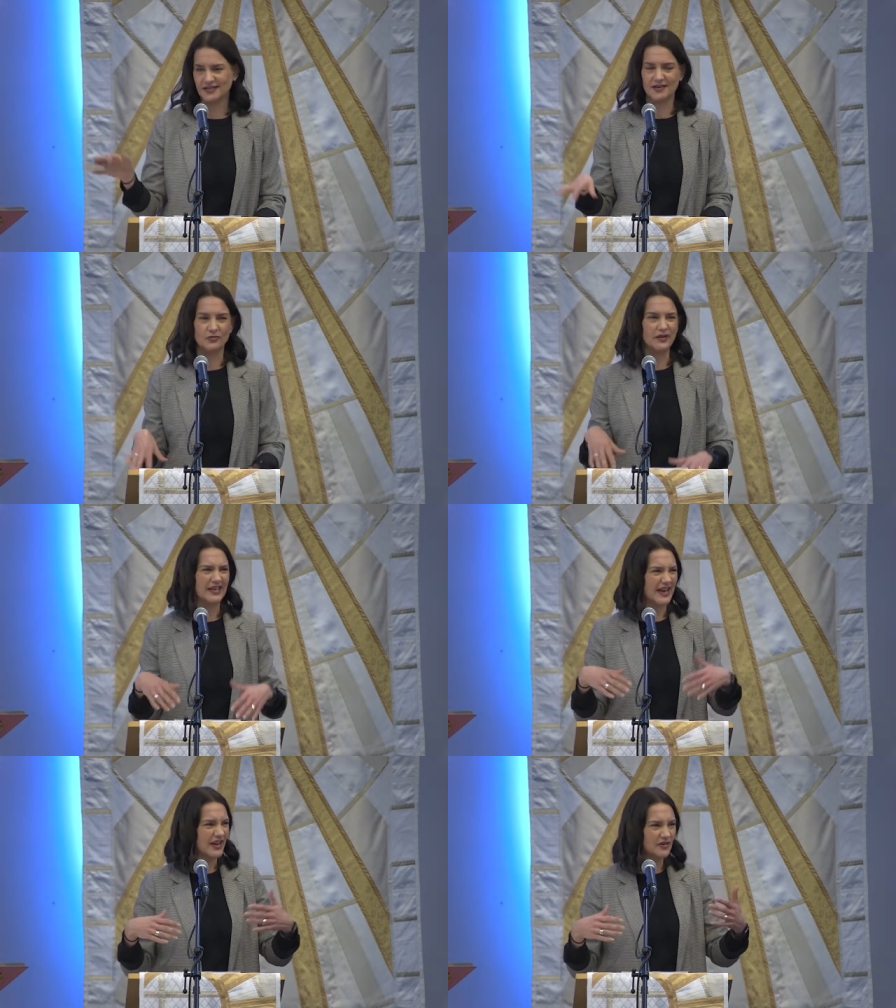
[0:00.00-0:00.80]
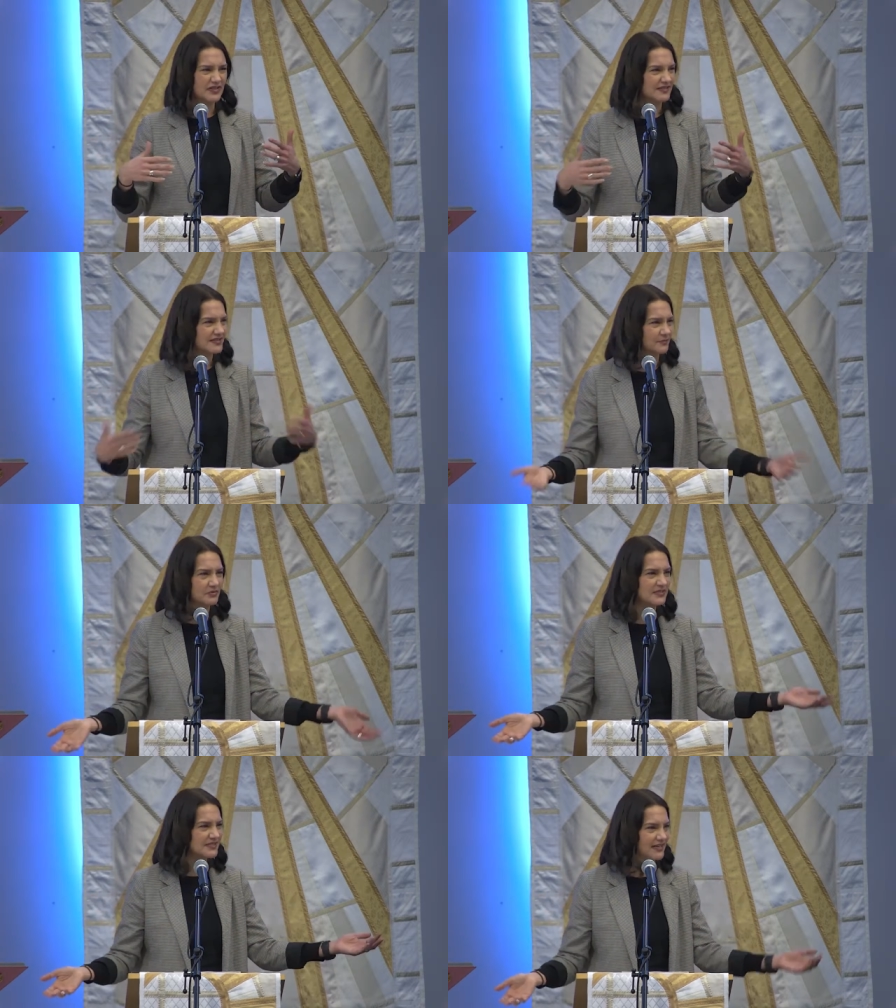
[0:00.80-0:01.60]
And it, we can hear these
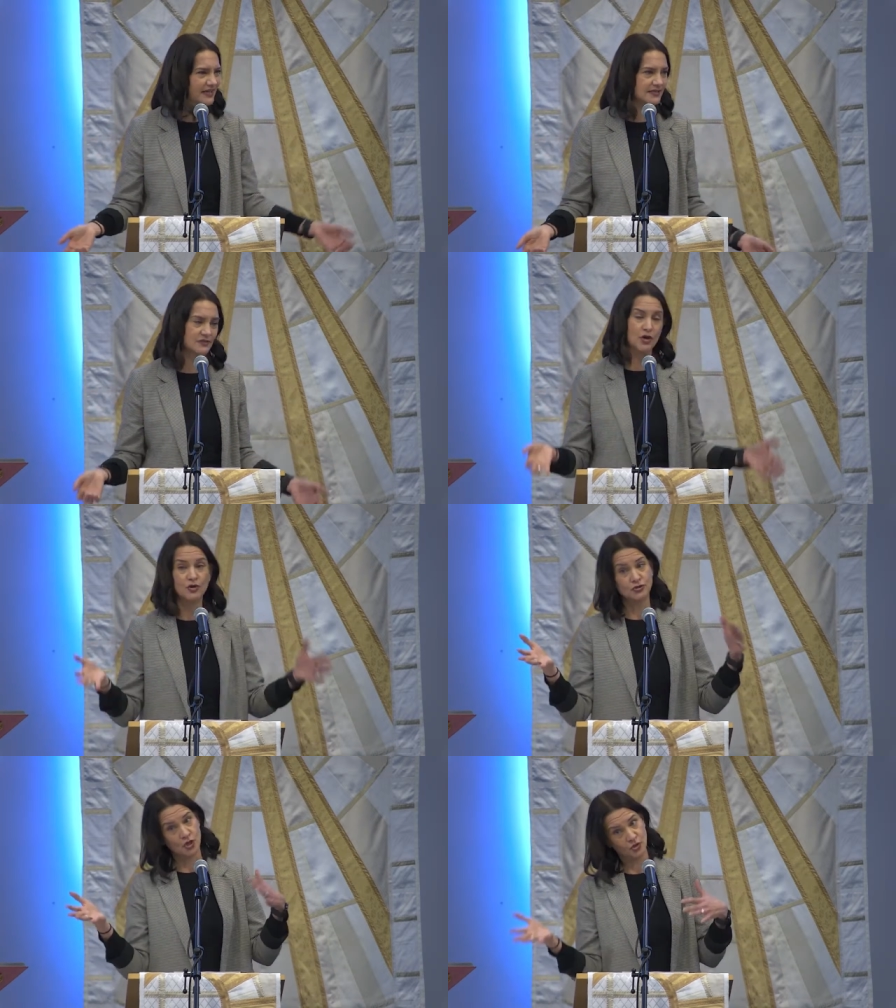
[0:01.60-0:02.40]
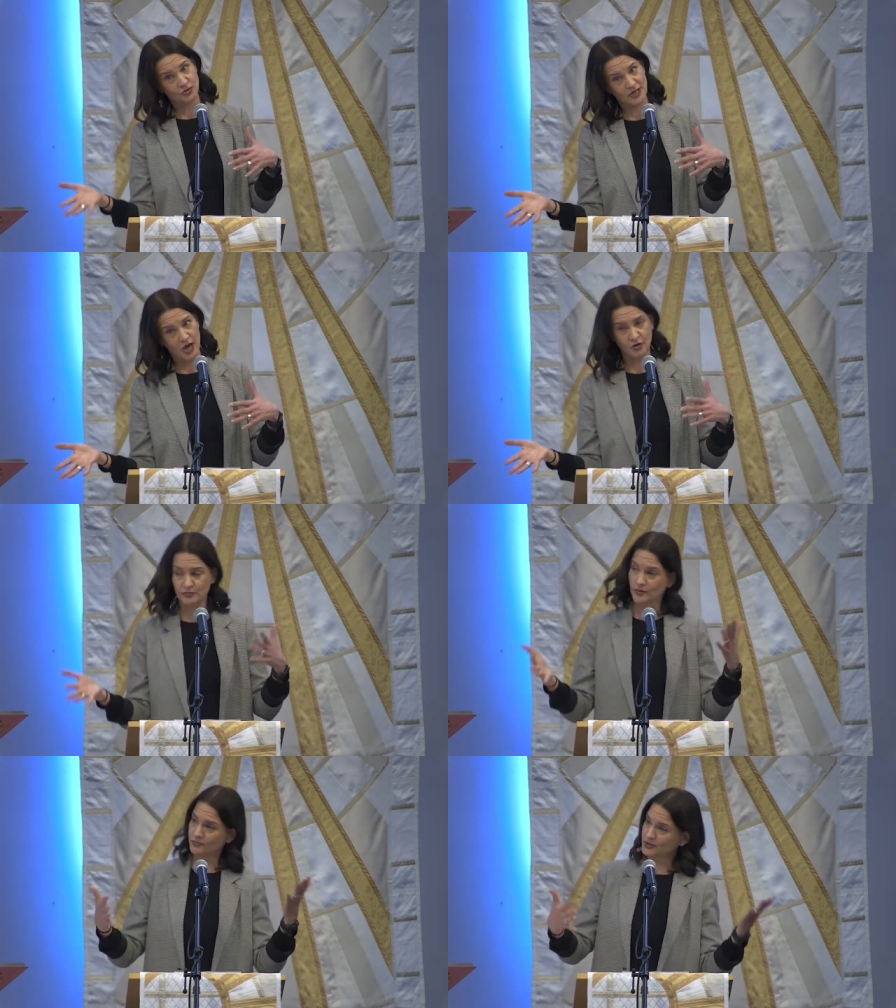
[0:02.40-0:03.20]
simplistic ideas don't doubt,
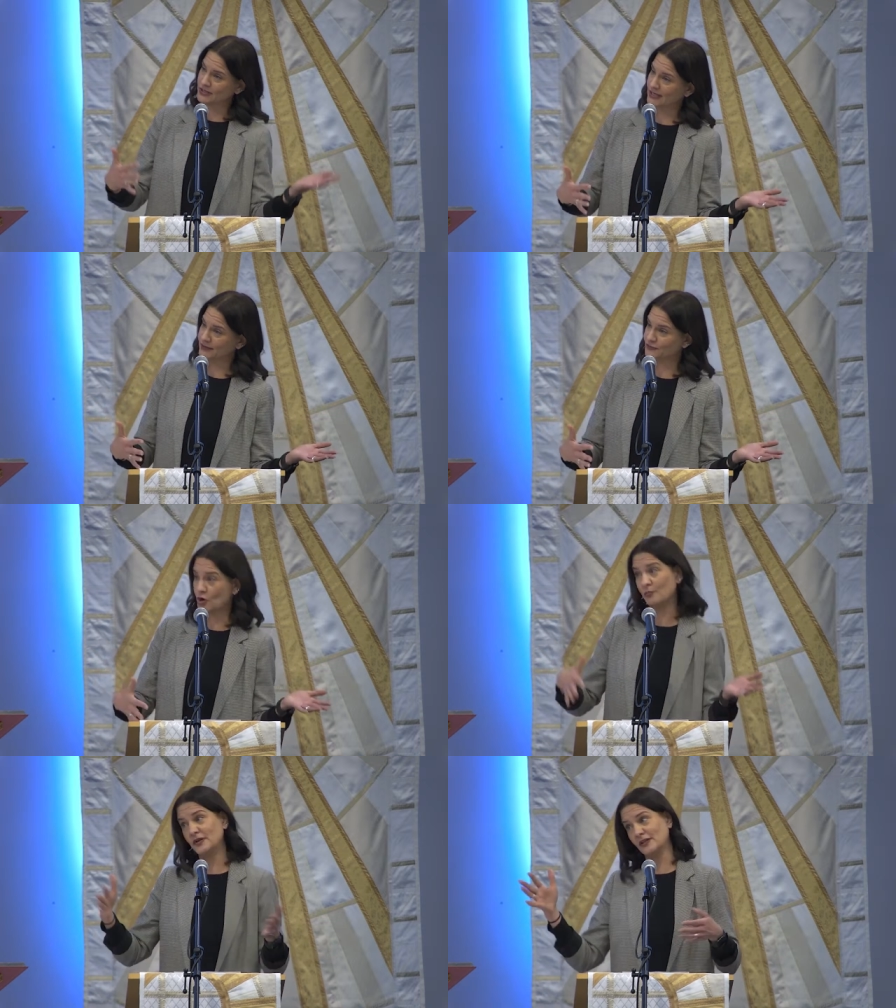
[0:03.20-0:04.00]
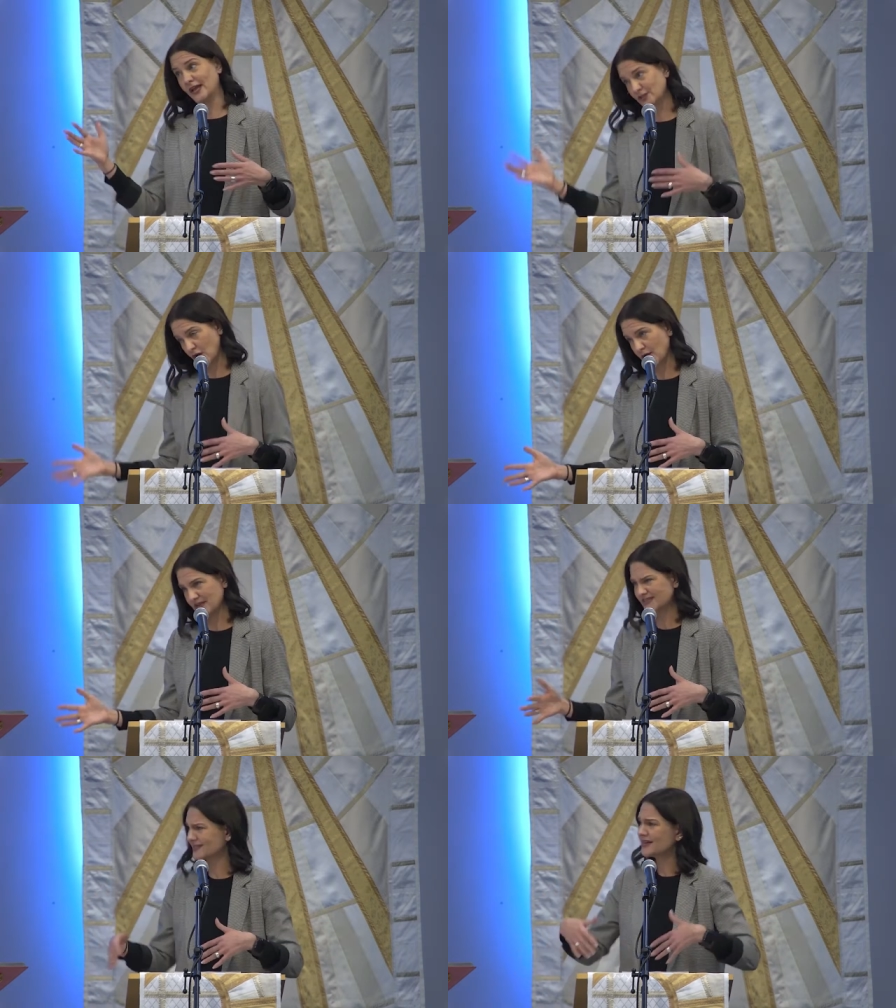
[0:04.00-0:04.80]
but believe, don't be like Thomas.